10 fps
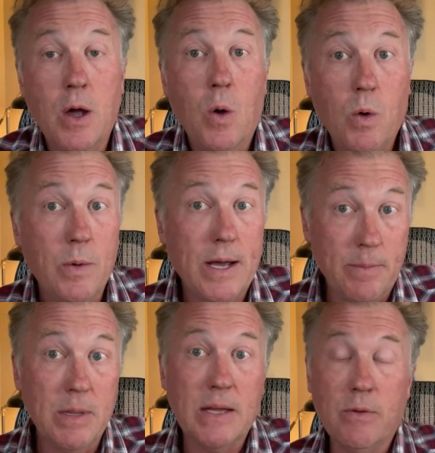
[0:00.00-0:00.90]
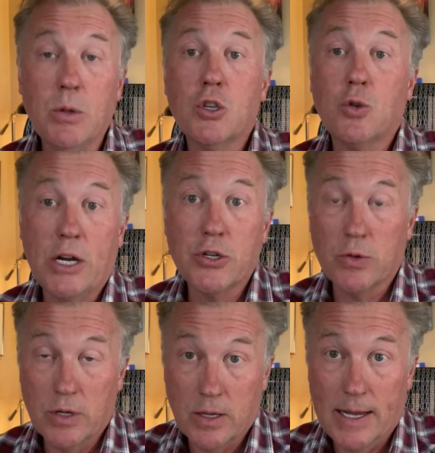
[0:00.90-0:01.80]
What would unbelievable treasure
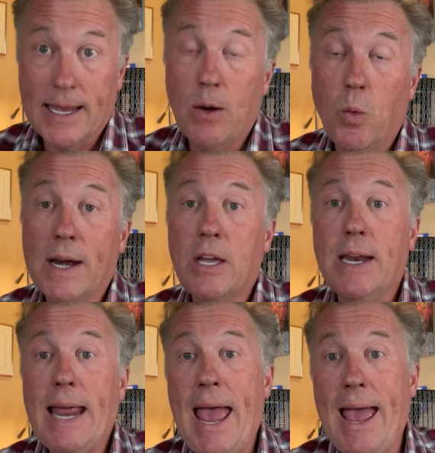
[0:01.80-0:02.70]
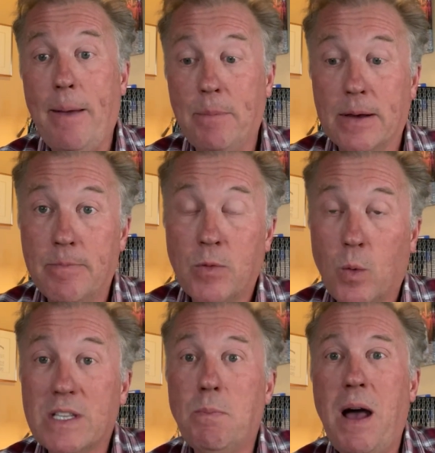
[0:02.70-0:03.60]
look like? And what could it happen,
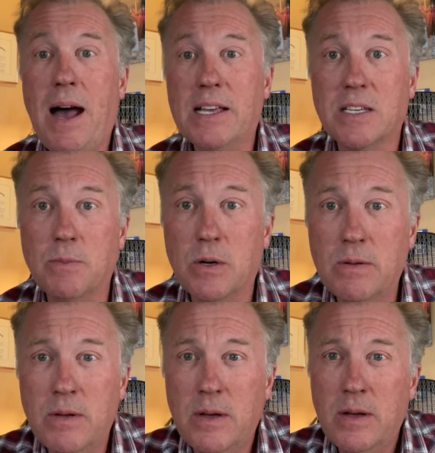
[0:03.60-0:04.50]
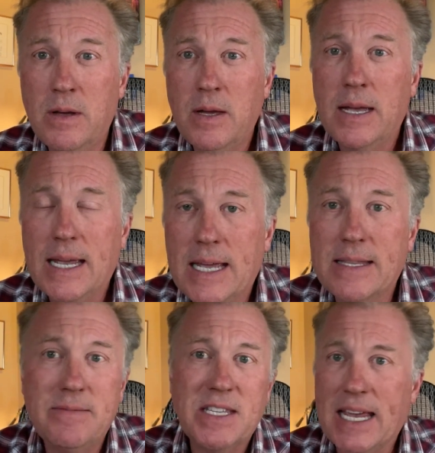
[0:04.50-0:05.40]
what's possible
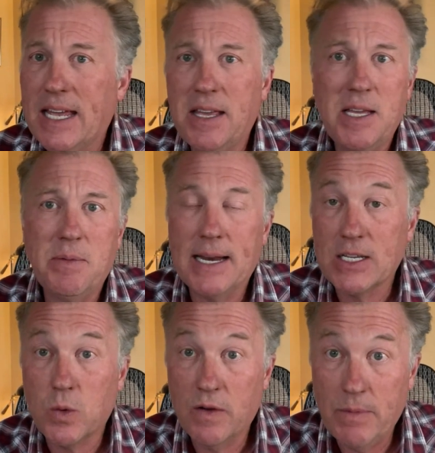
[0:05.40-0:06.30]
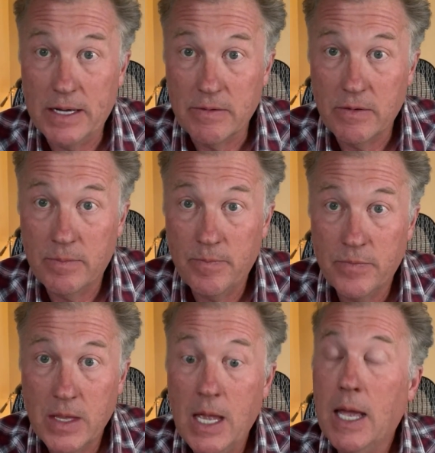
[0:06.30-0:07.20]
in, say, the next 12 months?
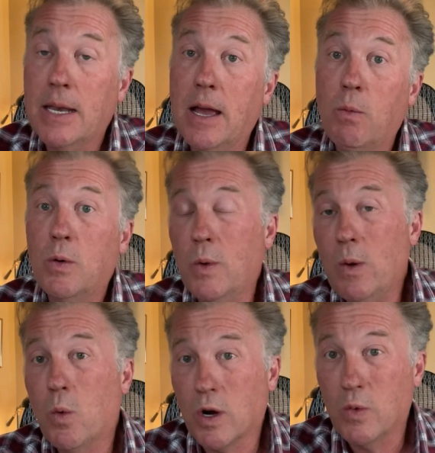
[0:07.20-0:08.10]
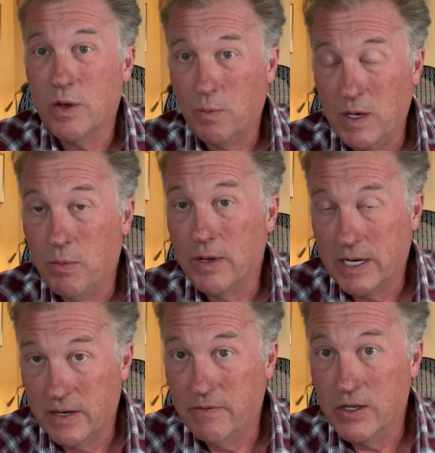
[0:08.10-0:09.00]
Now, when we work with people and
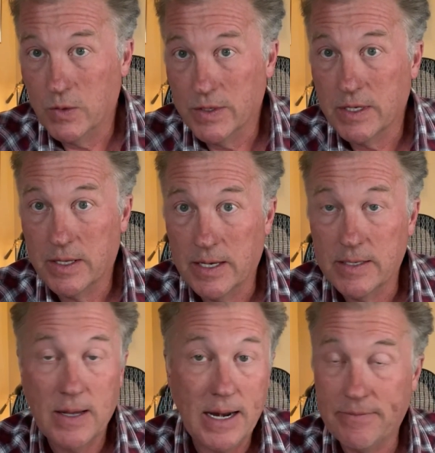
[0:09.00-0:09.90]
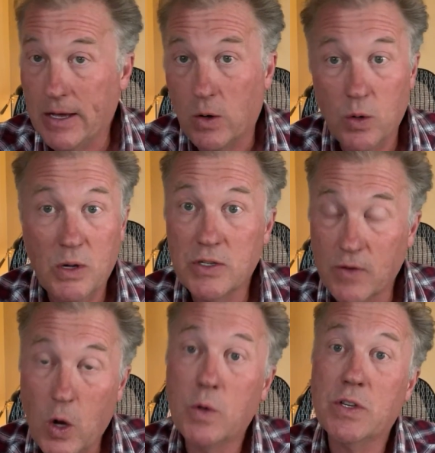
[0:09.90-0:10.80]
individuals in this, and I've got a whole bunch of
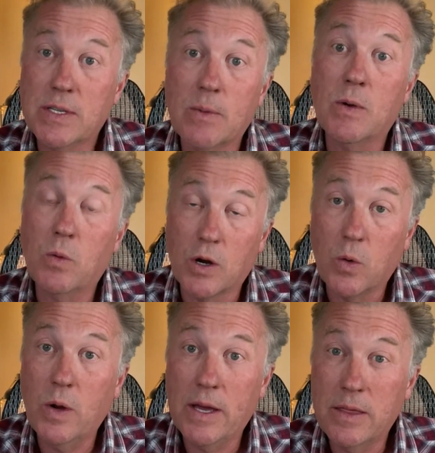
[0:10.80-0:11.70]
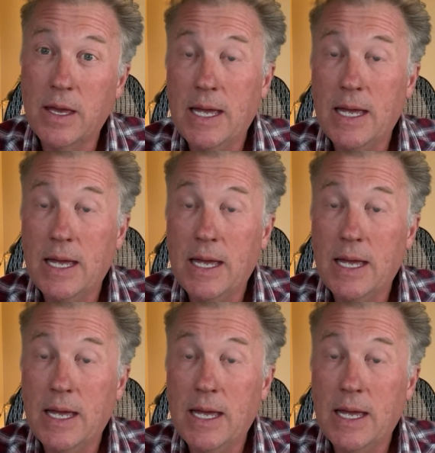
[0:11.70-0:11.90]
coaches that we work with,